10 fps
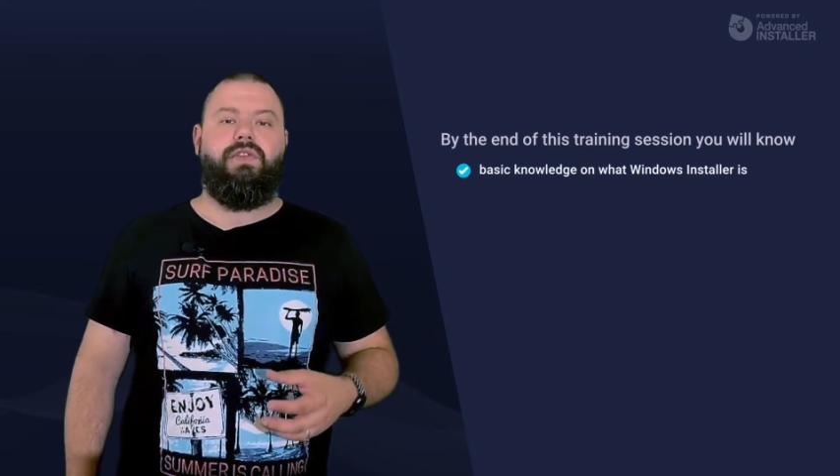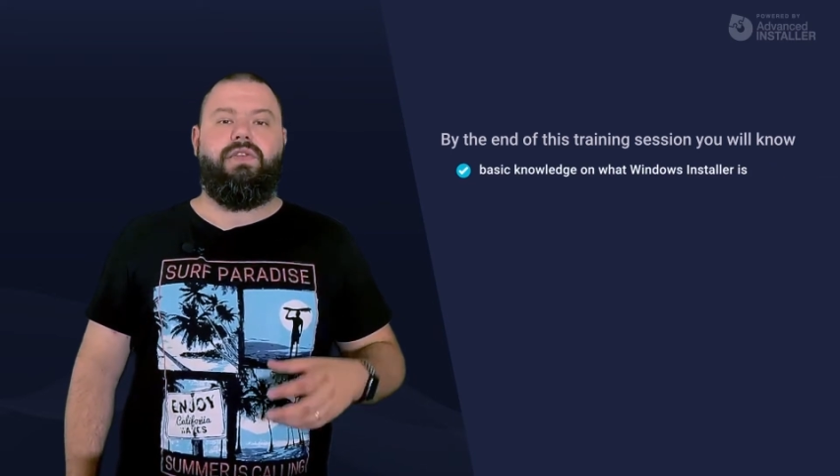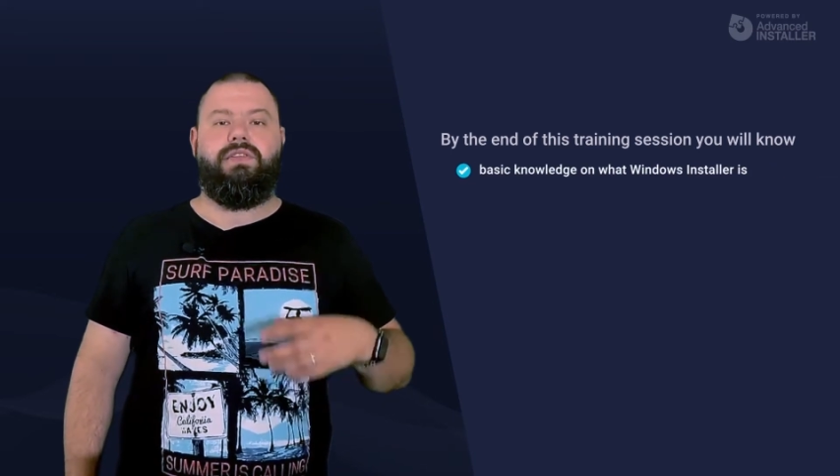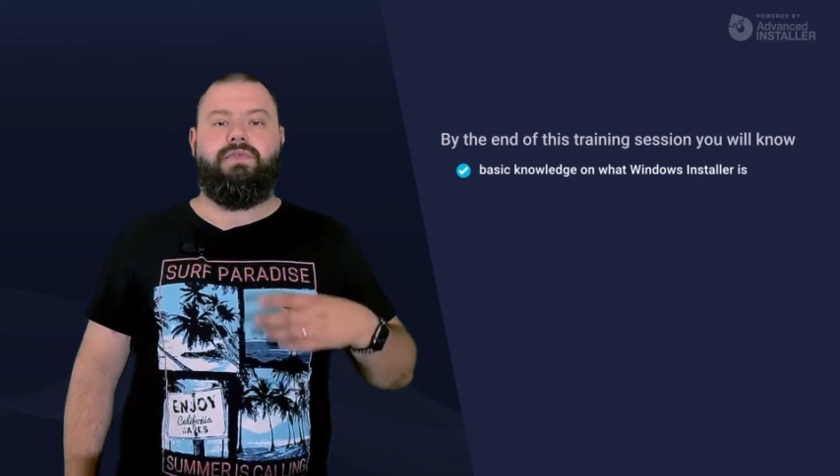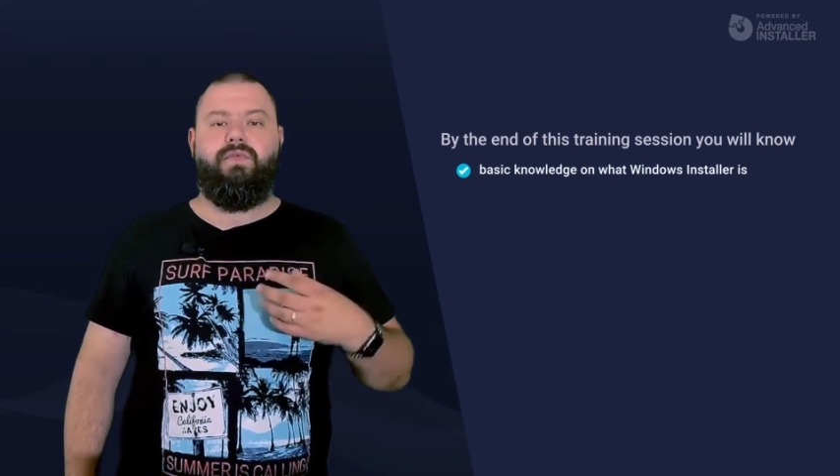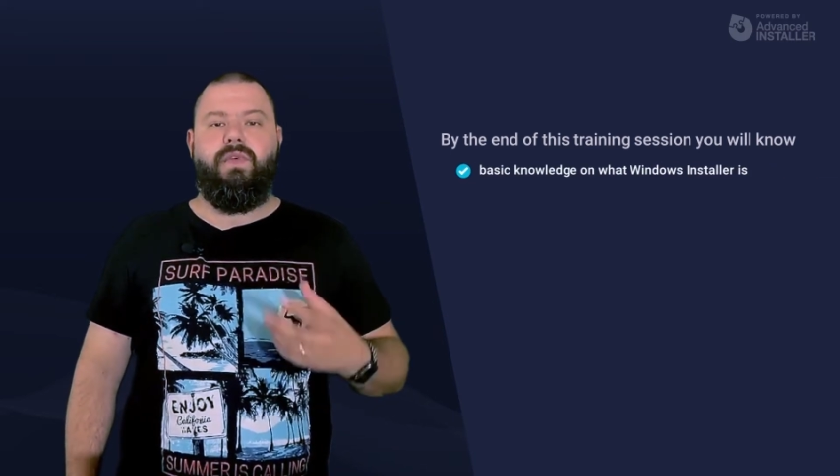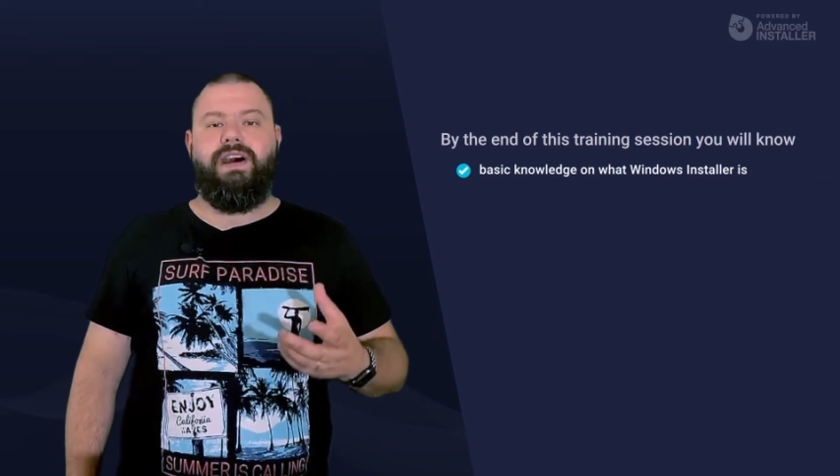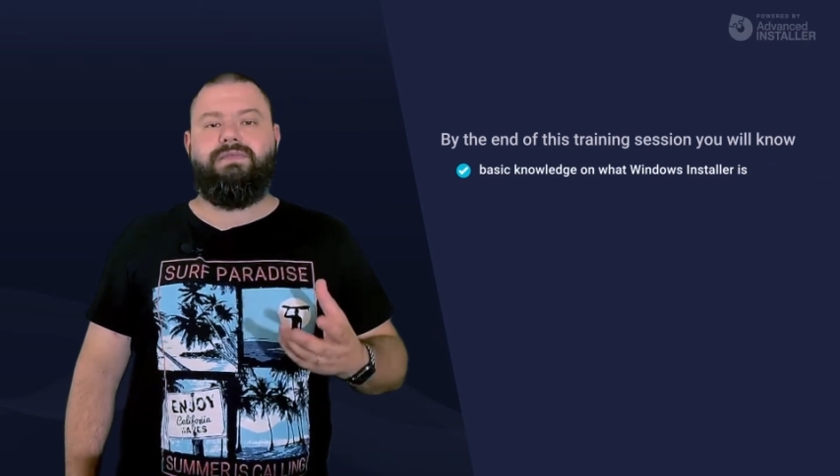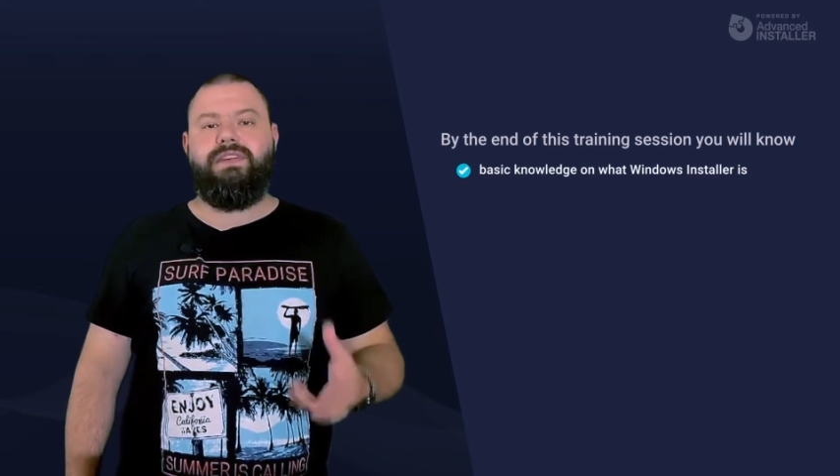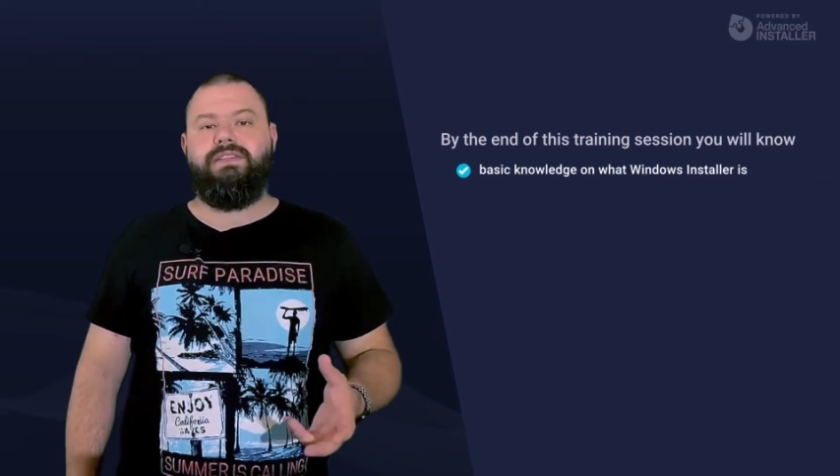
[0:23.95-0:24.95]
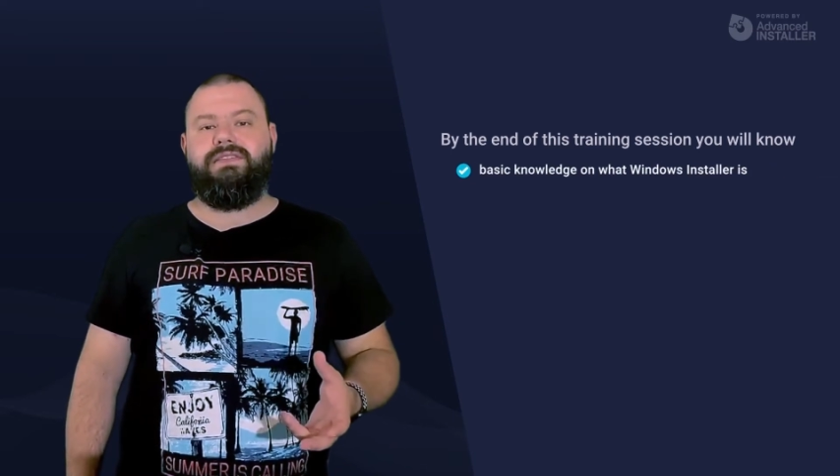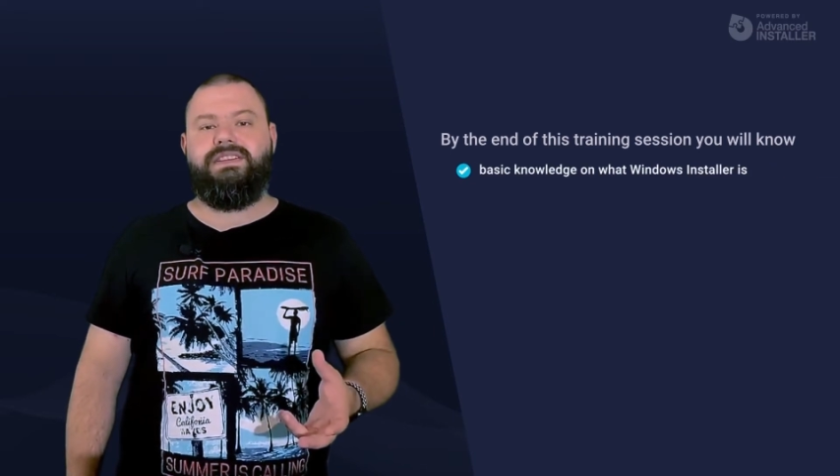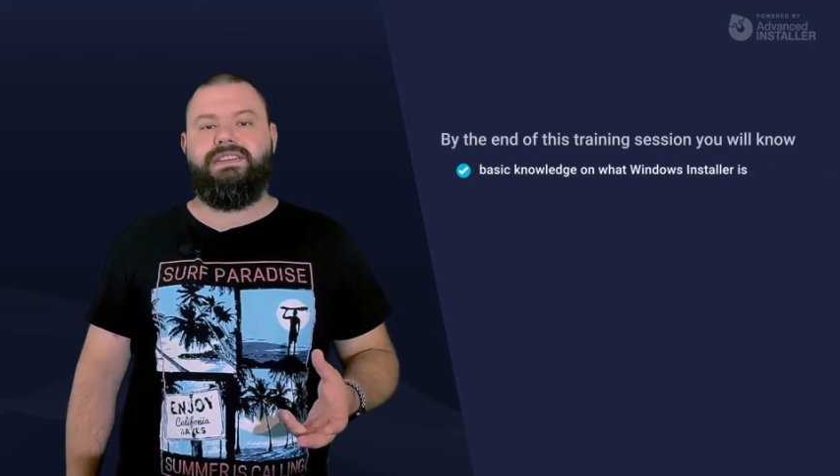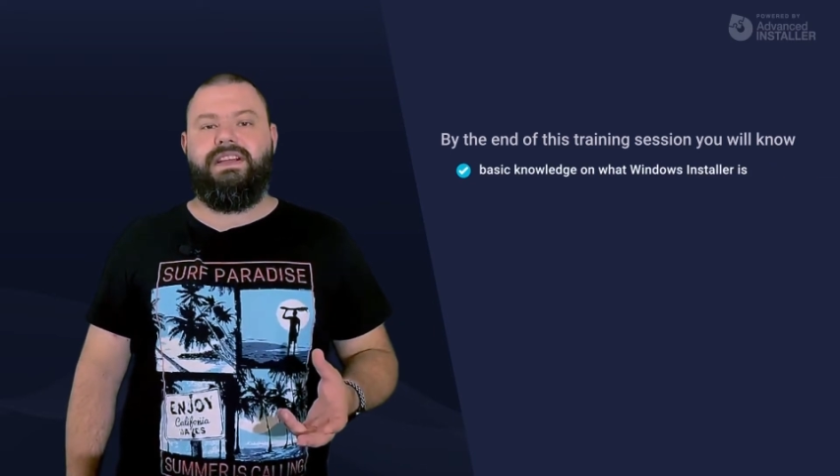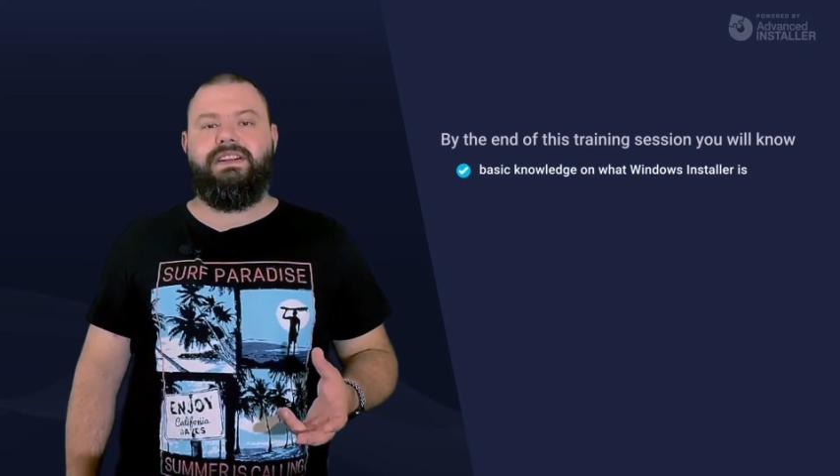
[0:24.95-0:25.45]
on what Windows
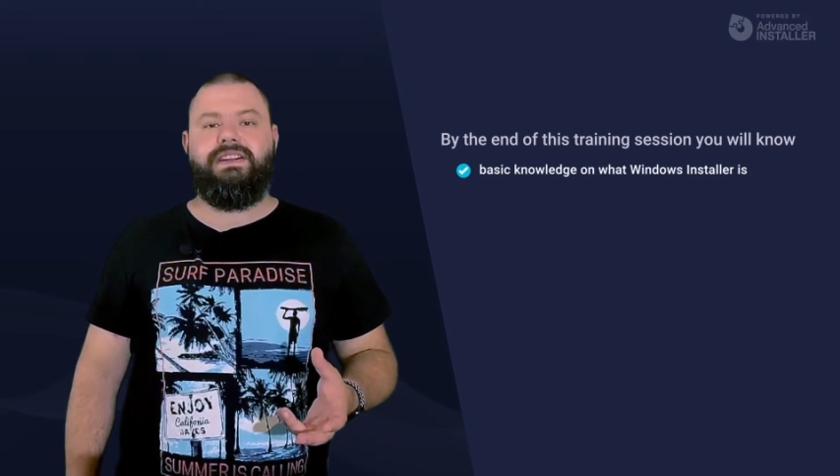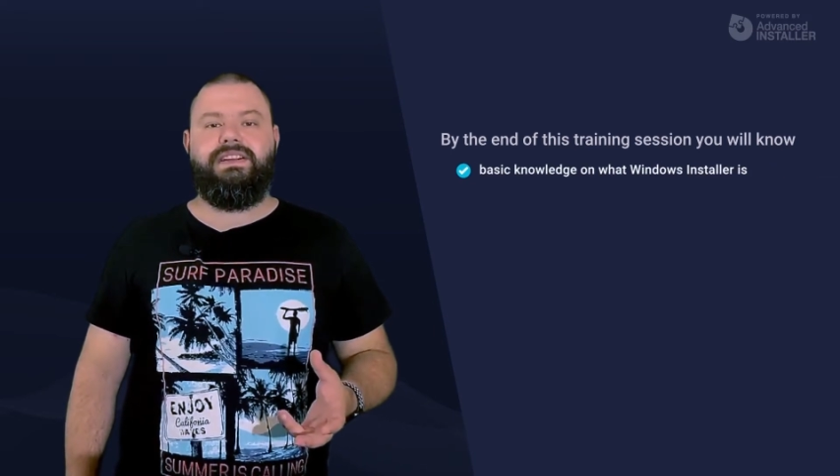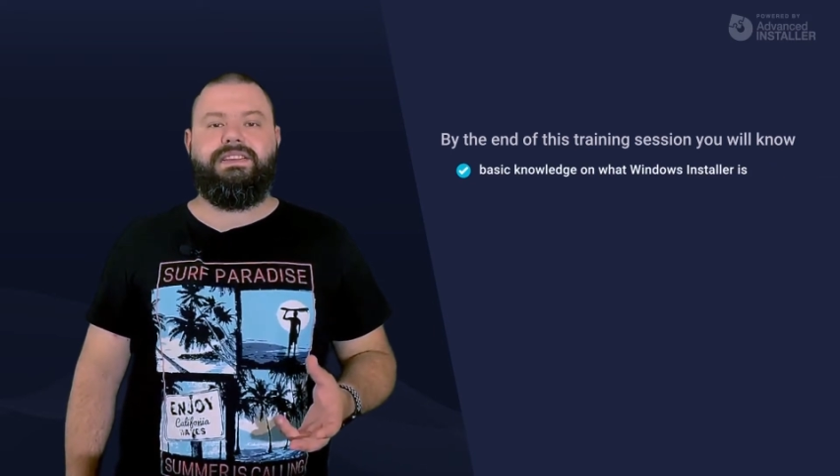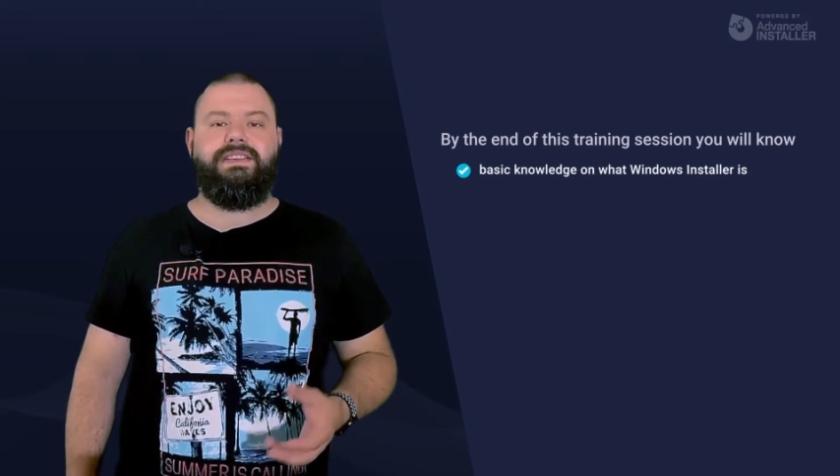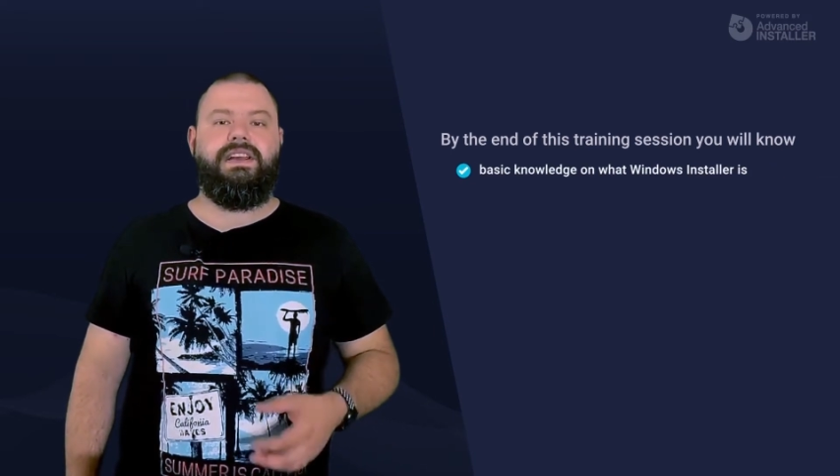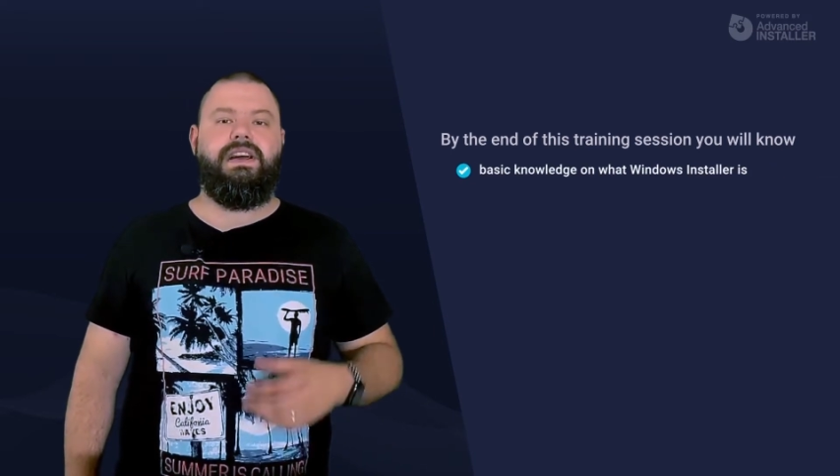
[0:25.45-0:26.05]
Installer is,